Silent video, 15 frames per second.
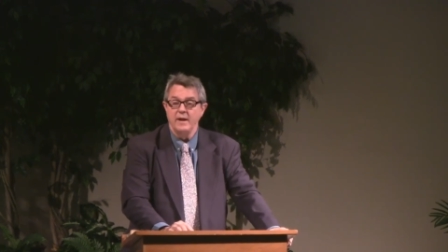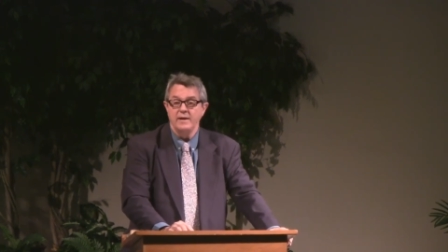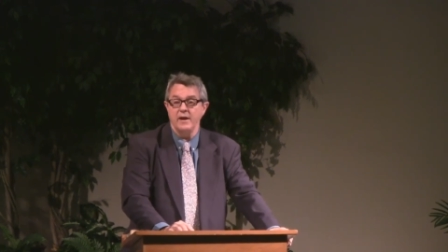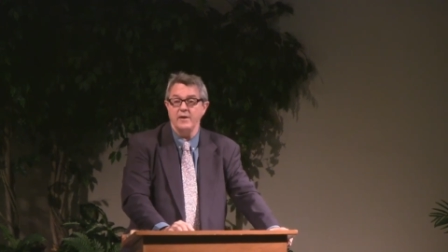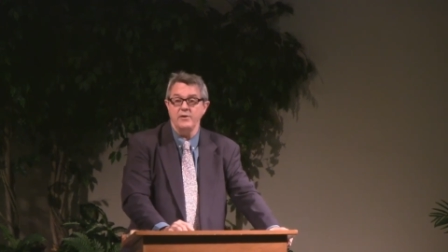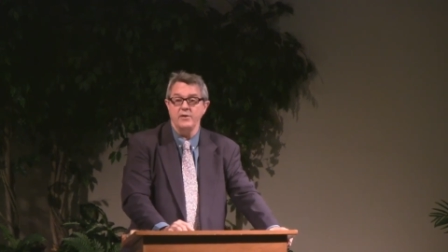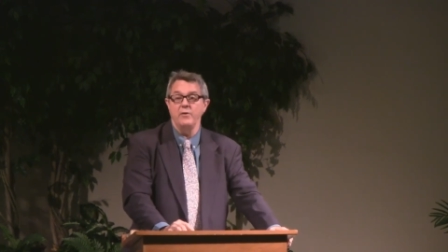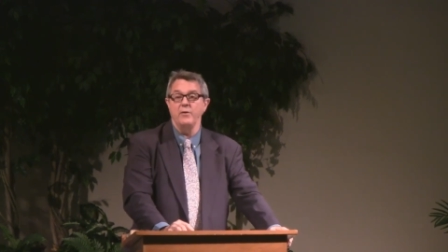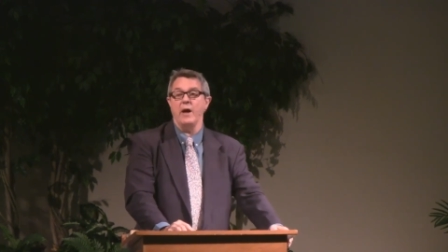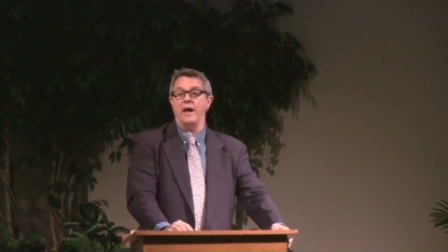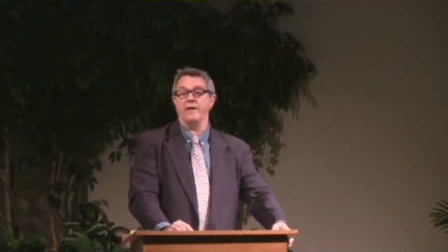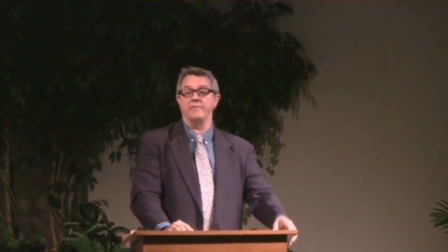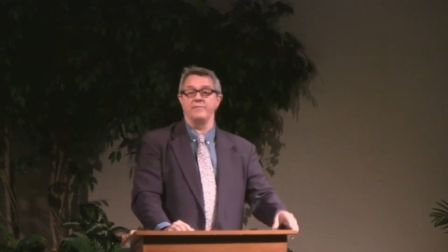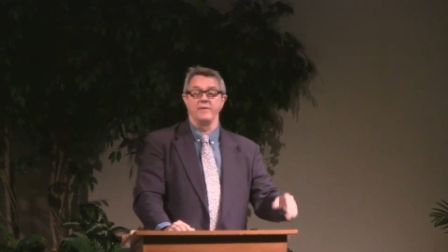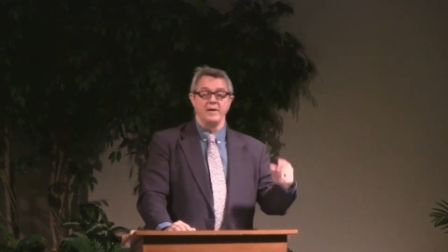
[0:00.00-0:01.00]
Now you
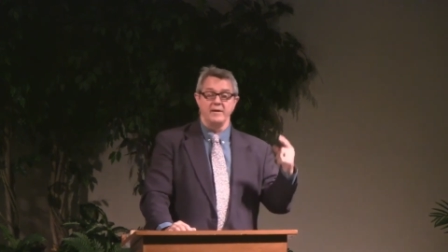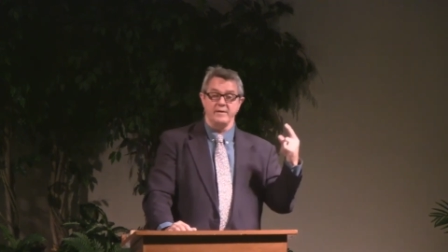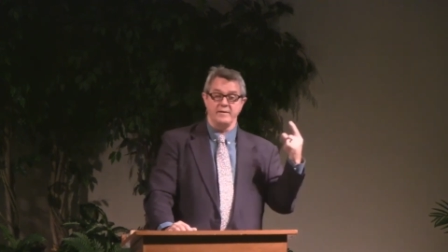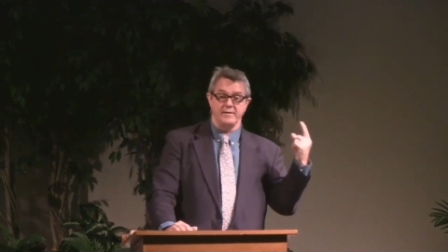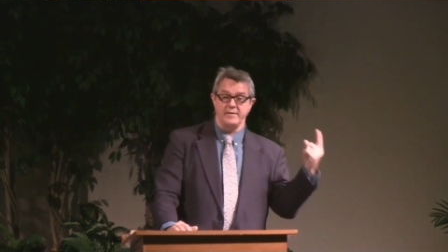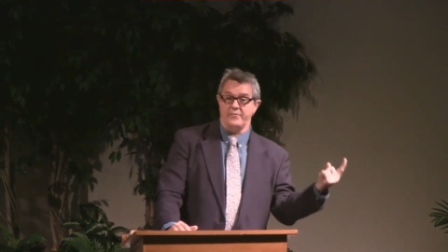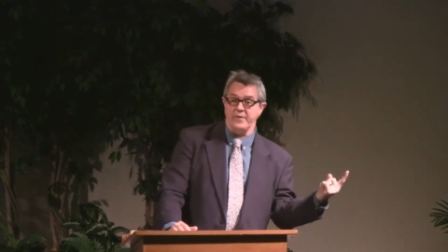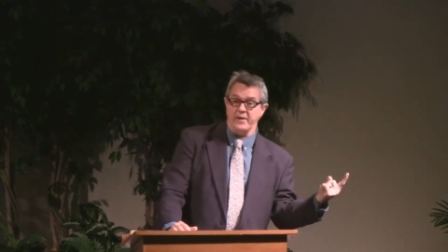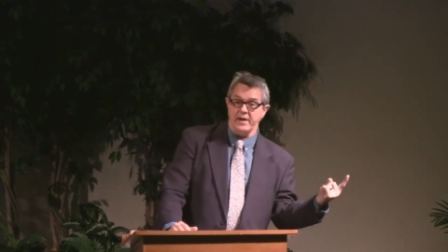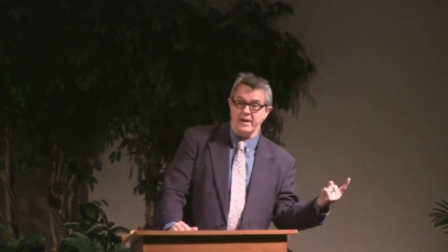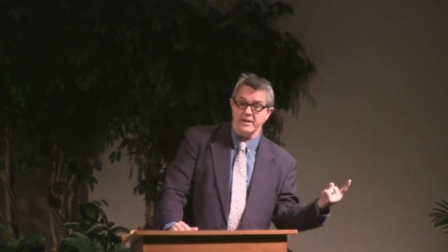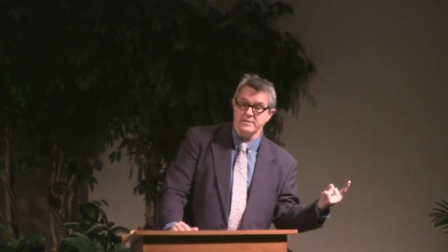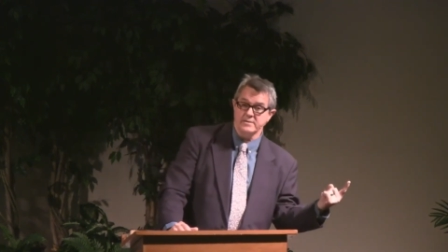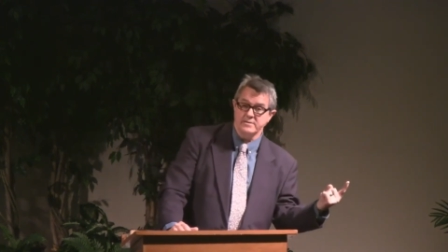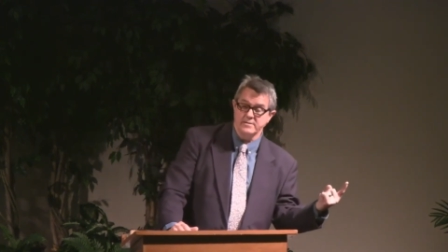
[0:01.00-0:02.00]
have
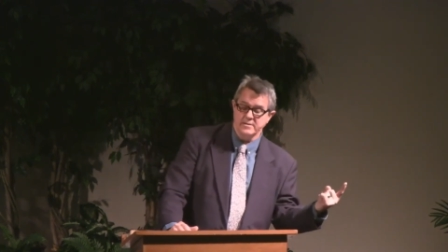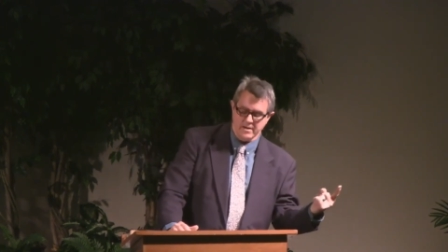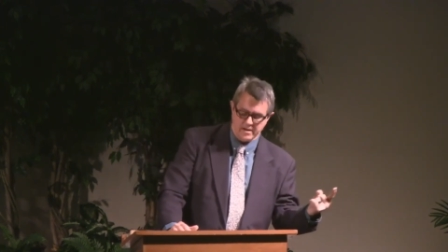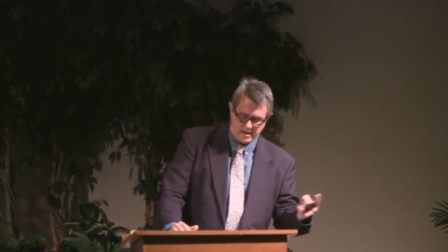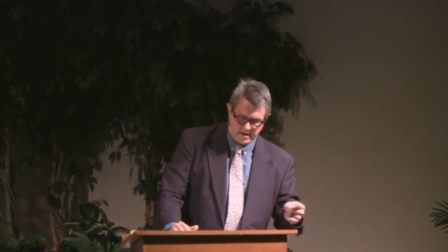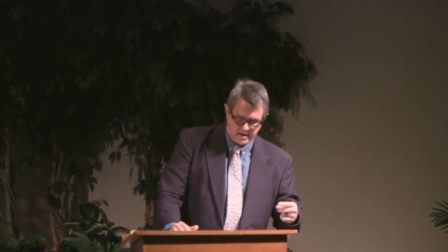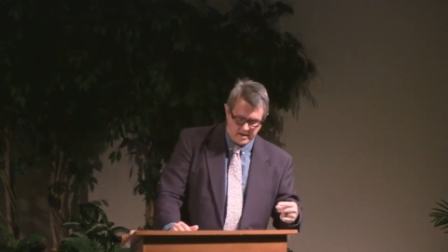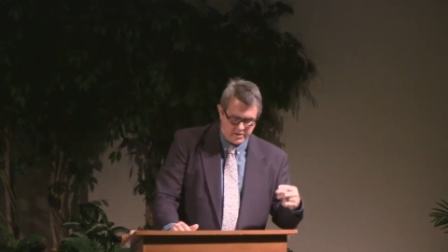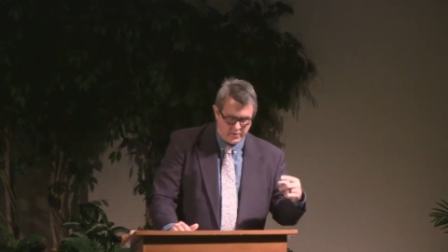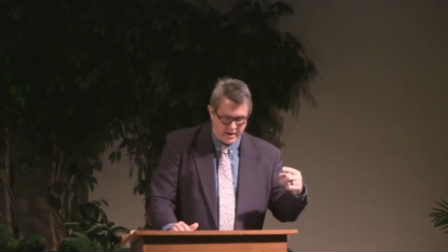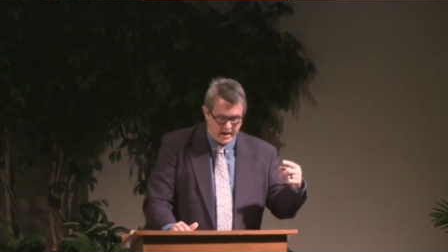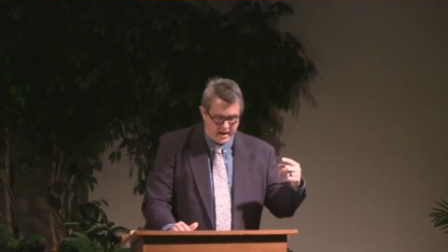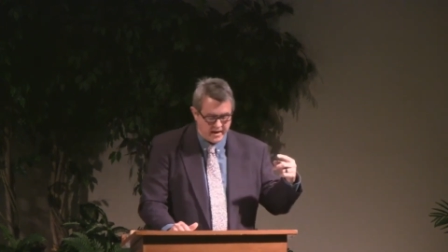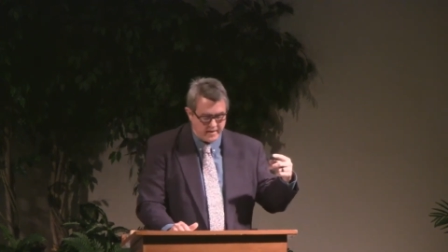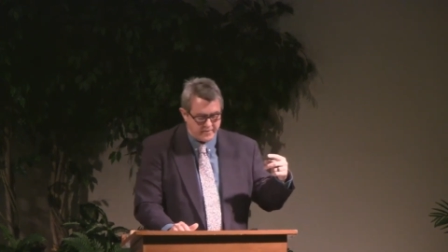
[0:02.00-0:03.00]
defense, you
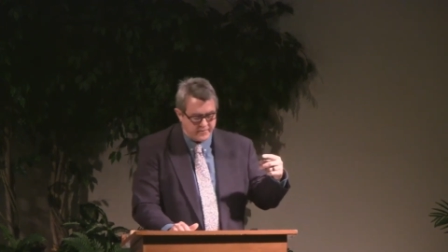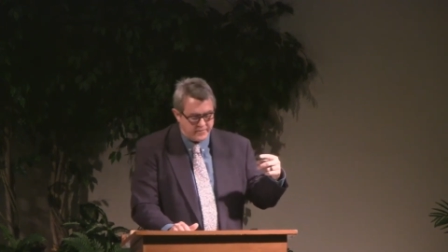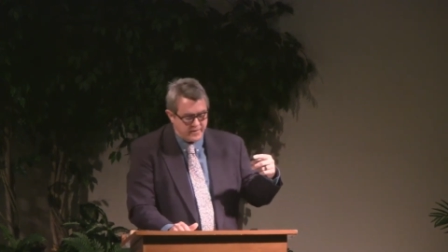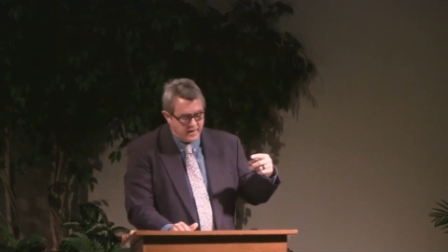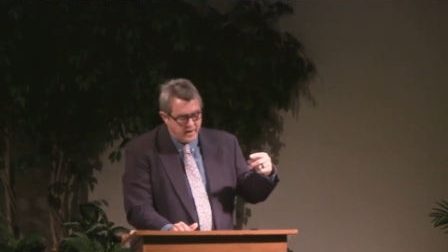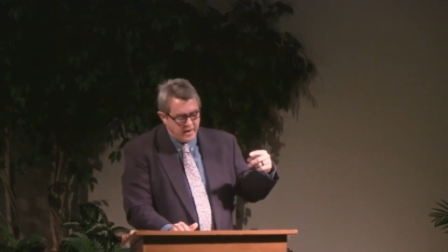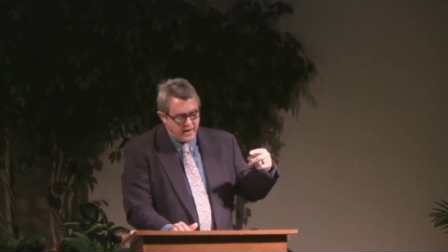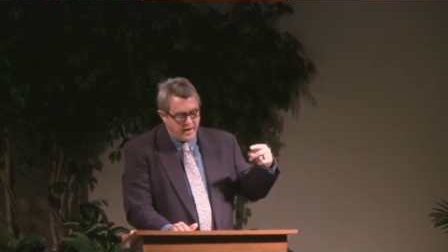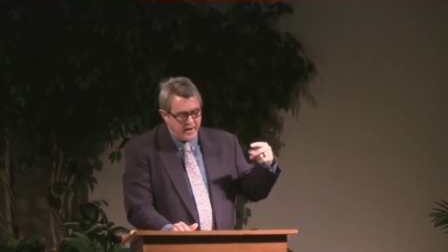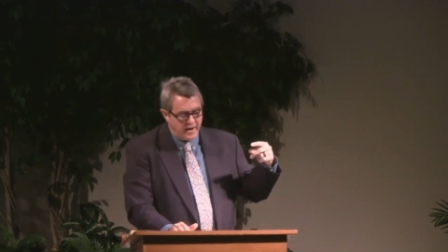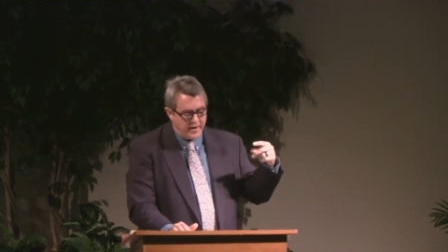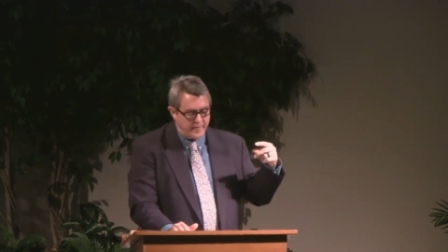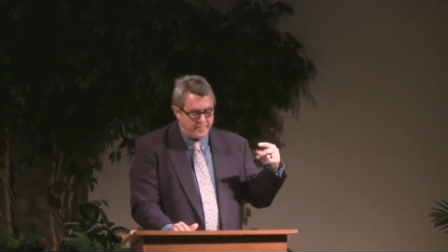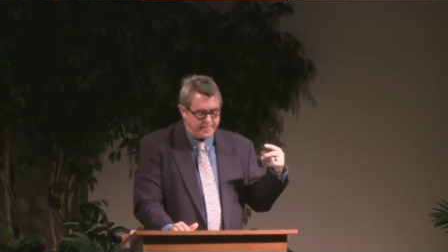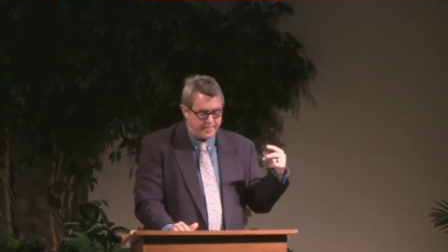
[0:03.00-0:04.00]
have,
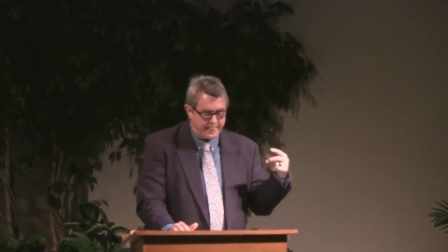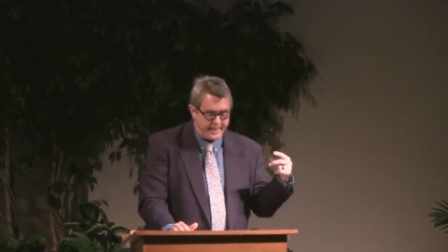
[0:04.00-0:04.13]
um,